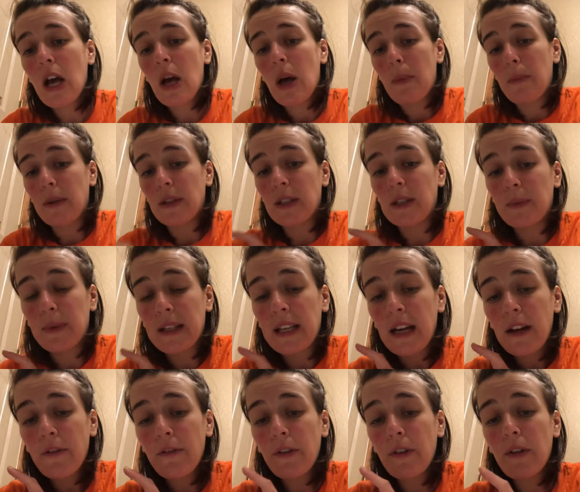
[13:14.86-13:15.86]
but just be
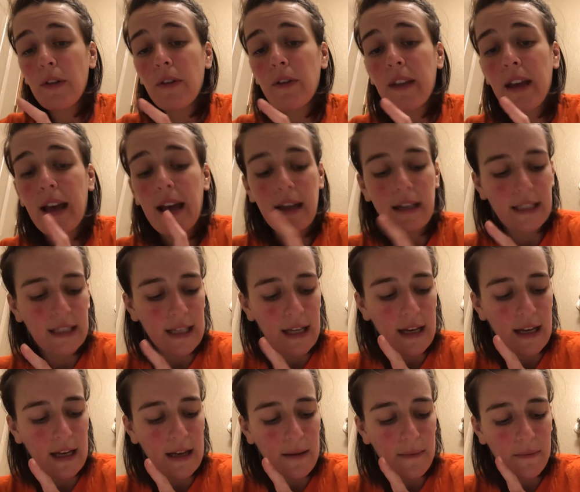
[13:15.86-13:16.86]
careful that
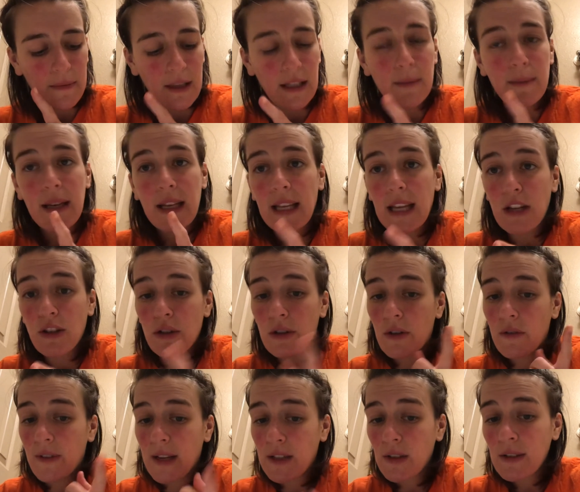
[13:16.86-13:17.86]
these medications
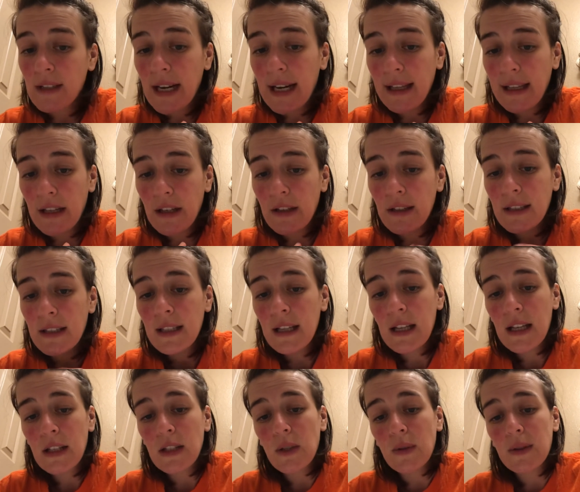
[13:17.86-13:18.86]
are vasodilators,
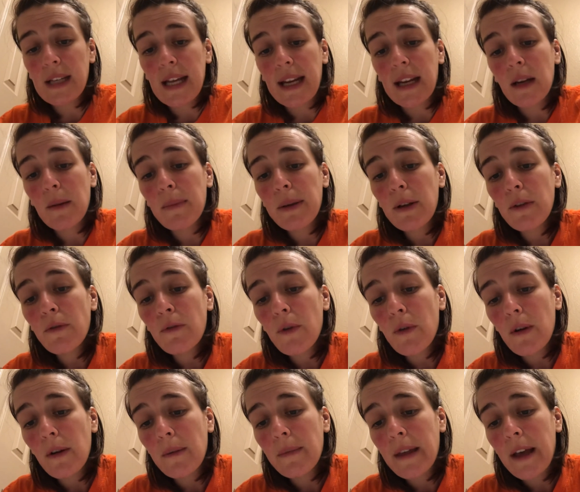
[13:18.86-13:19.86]
so taken in pill
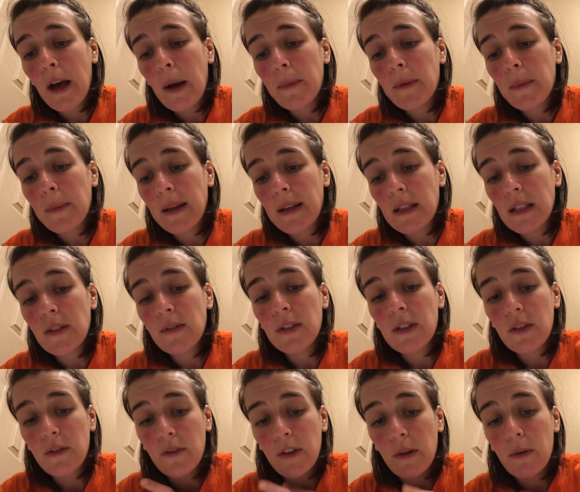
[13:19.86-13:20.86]
form that help the penis
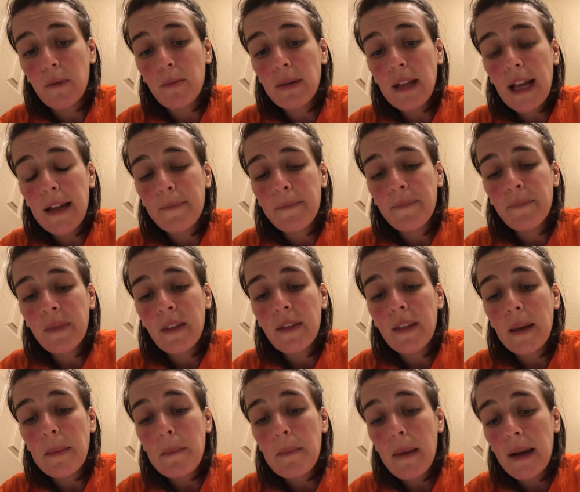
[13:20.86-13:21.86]
to fill with blood.
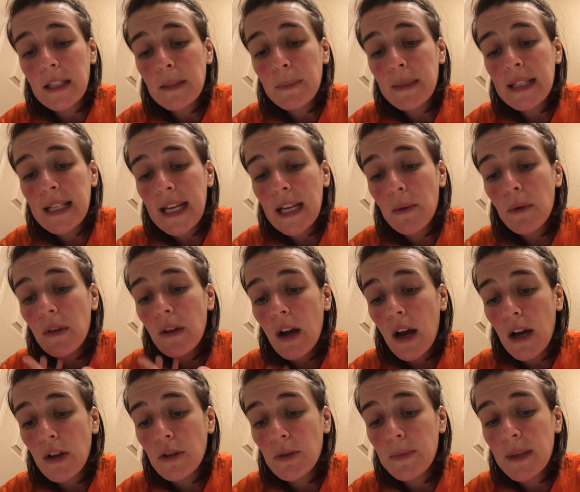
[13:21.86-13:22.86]
They must be taken with
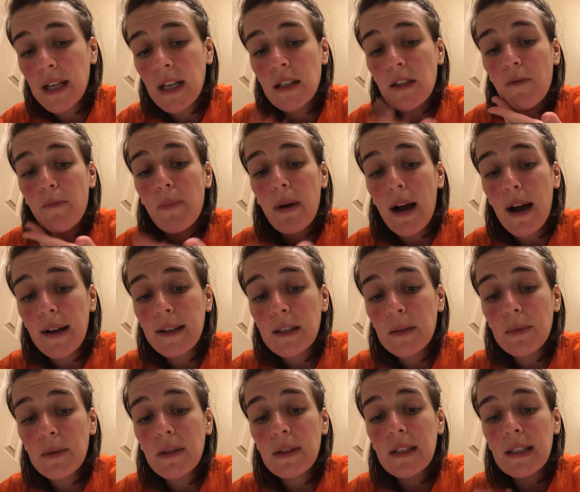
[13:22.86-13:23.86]
caution because of
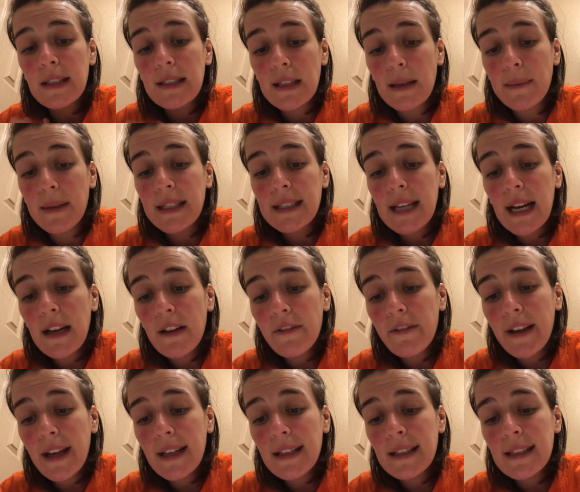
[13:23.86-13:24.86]
possible systemic side
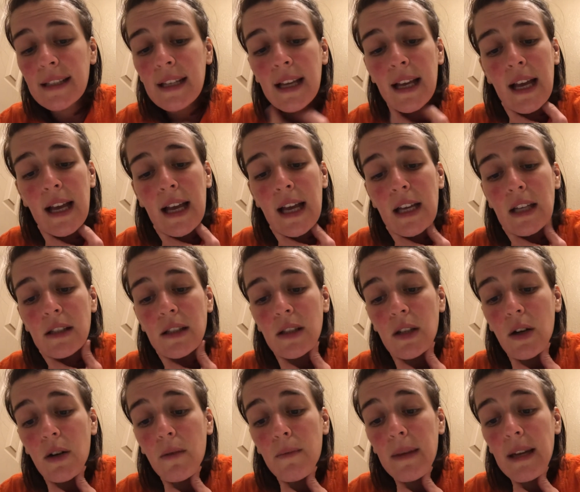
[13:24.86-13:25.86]
effects.
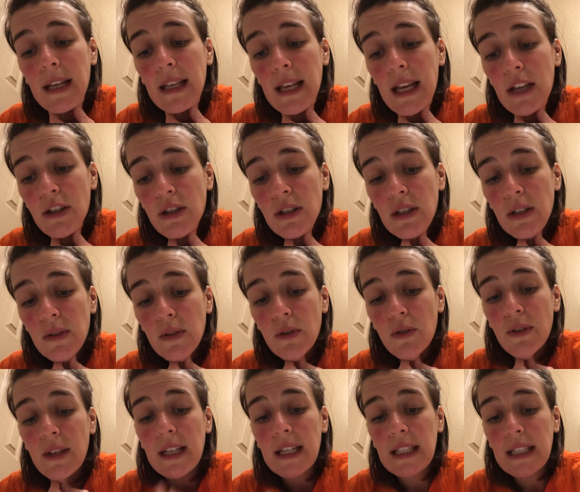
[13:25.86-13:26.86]
So medications used to
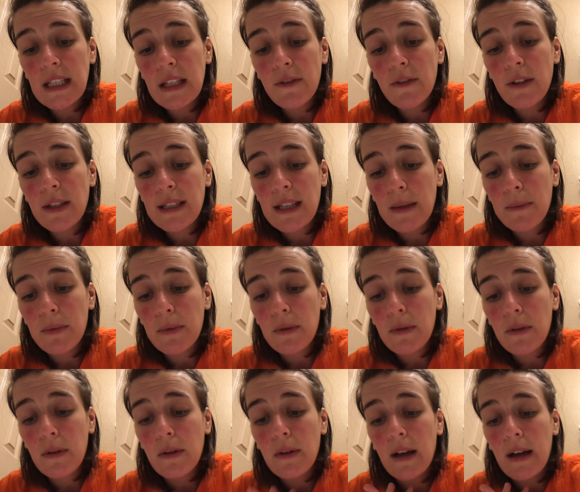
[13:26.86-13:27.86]
treat ED, for
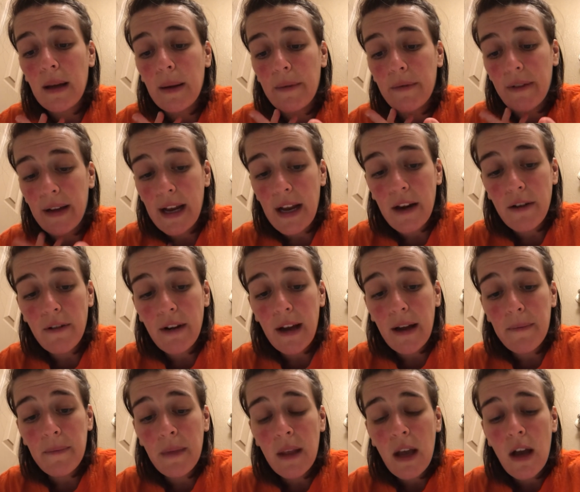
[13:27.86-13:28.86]
example,
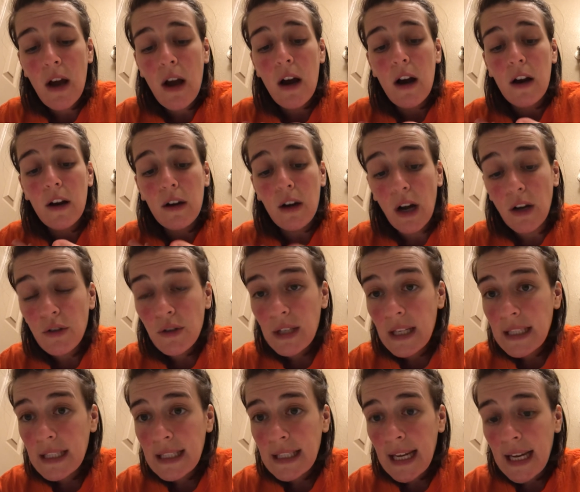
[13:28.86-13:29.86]
Viagra, are
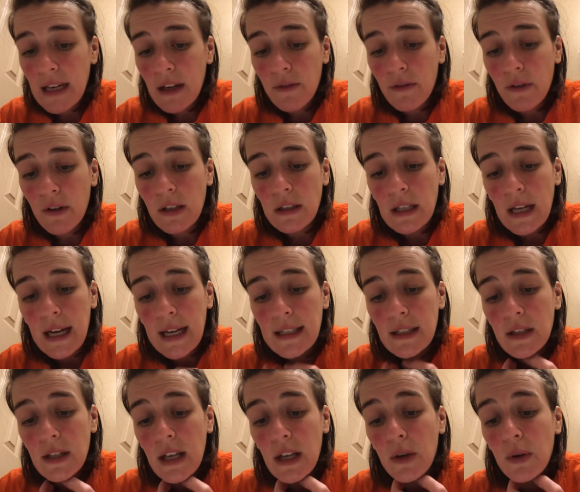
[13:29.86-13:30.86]
contraindicated for clients
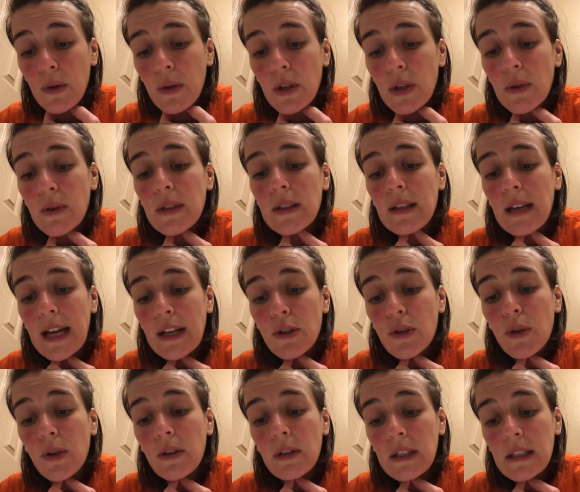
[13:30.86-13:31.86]
who use
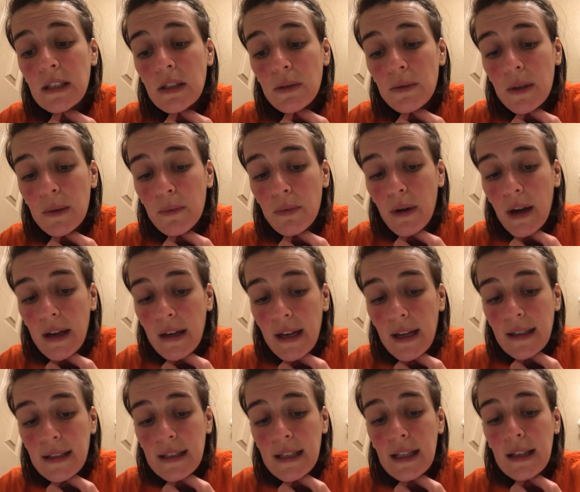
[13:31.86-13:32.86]
nitroglycerin
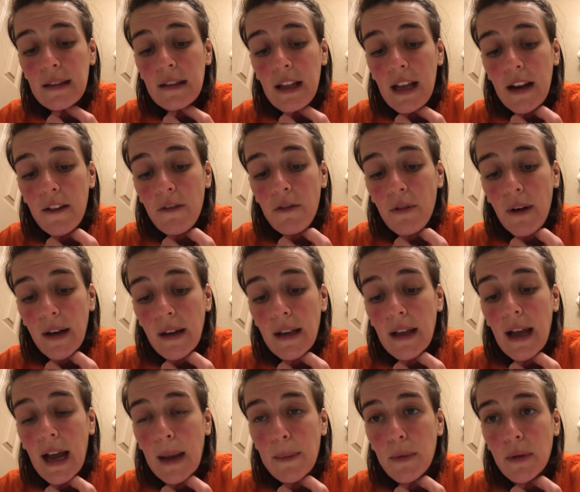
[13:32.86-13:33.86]
products. Life-threatening
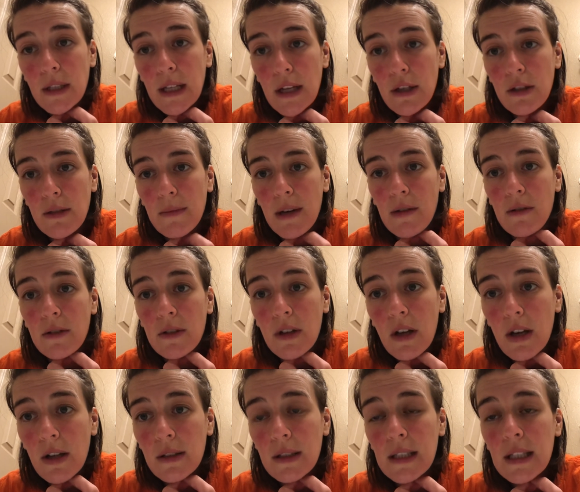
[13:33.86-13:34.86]
hypotension may
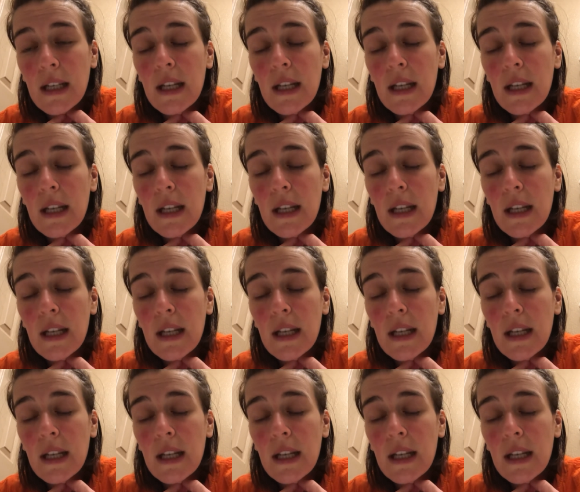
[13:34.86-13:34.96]
result